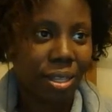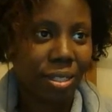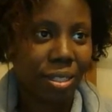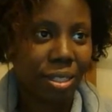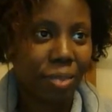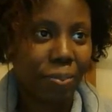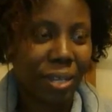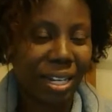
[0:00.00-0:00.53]

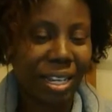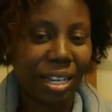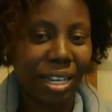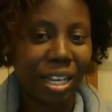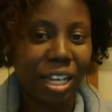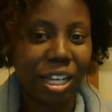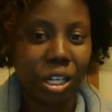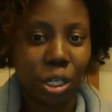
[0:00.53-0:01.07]
spinning
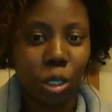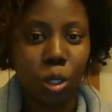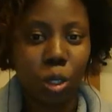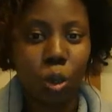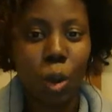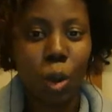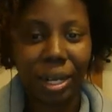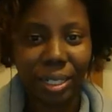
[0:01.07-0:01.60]
a good
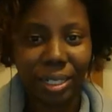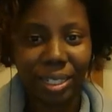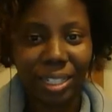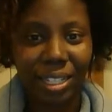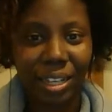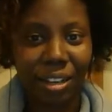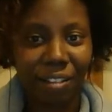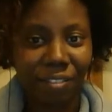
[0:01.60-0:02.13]

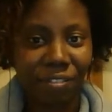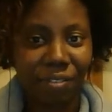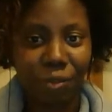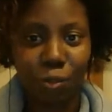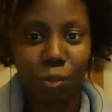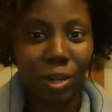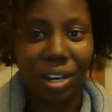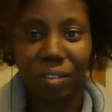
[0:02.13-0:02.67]
quantity of
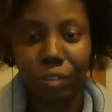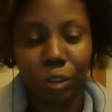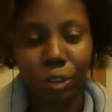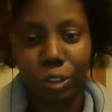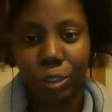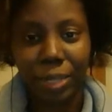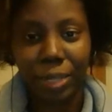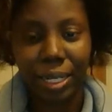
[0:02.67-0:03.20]
whatever you're
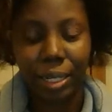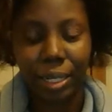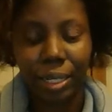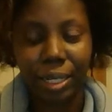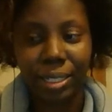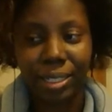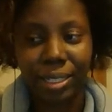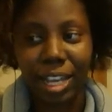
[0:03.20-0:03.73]
spinning
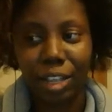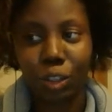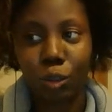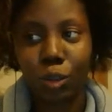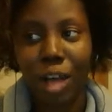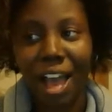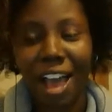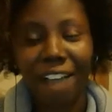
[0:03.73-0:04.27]
is that
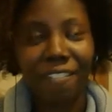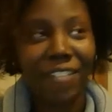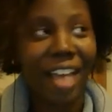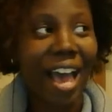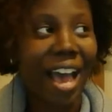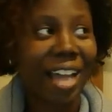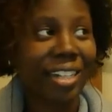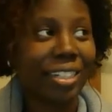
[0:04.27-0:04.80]
you'll have
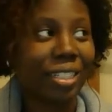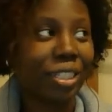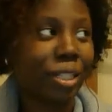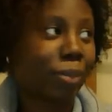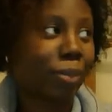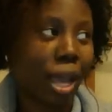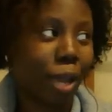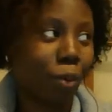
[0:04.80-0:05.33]
that
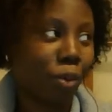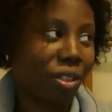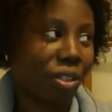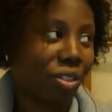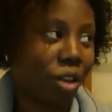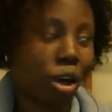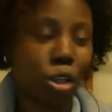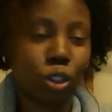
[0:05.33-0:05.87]
to ply
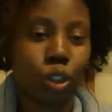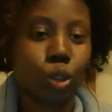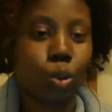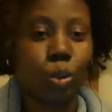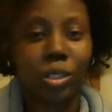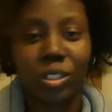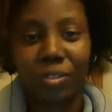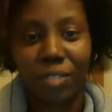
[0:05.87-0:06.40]
with all
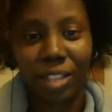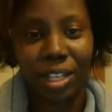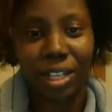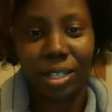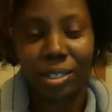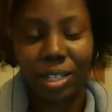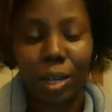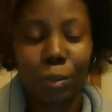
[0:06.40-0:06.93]
sorts of
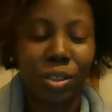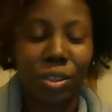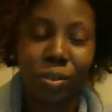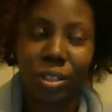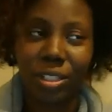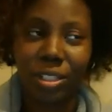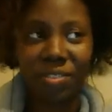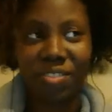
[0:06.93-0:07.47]
things. I went through
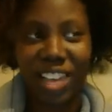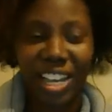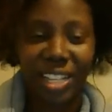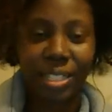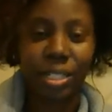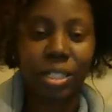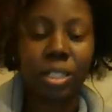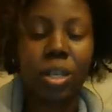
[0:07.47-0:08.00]
this
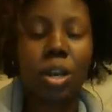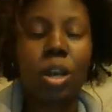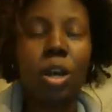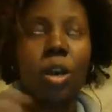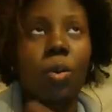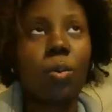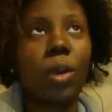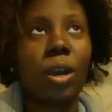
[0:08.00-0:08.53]
phase
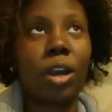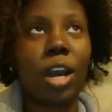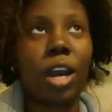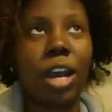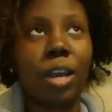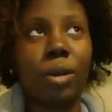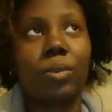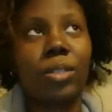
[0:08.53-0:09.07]
where
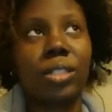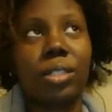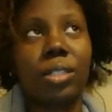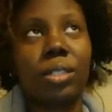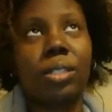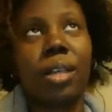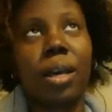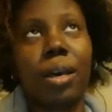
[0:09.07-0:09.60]
I
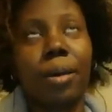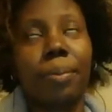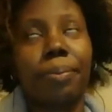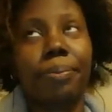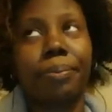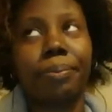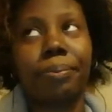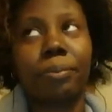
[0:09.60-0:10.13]
was,
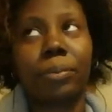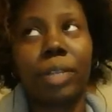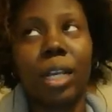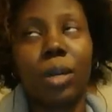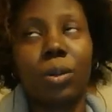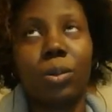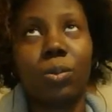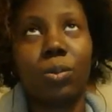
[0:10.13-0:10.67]

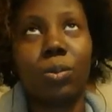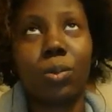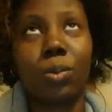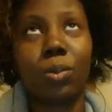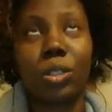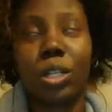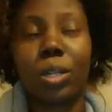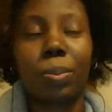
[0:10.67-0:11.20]
I
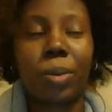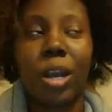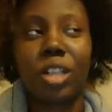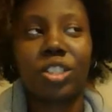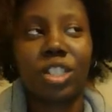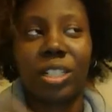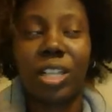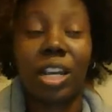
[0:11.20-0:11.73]
worked on a
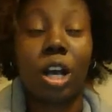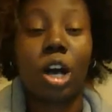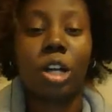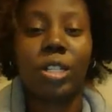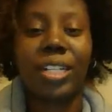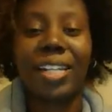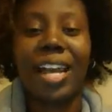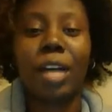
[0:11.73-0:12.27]
project I
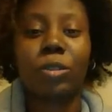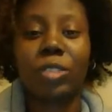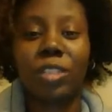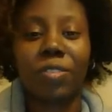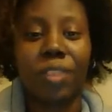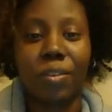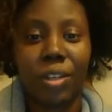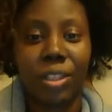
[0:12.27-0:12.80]
called An Ounce
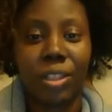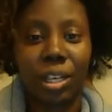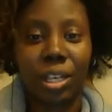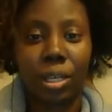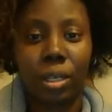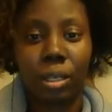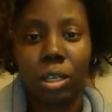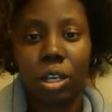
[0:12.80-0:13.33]
of
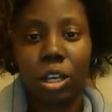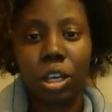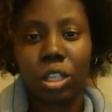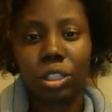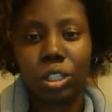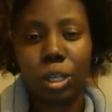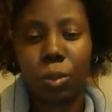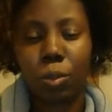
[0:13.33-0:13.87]
Everything.
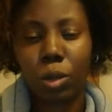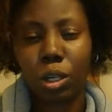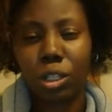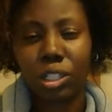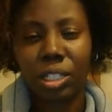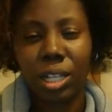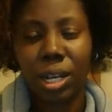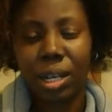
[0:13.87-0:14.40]
So I worked,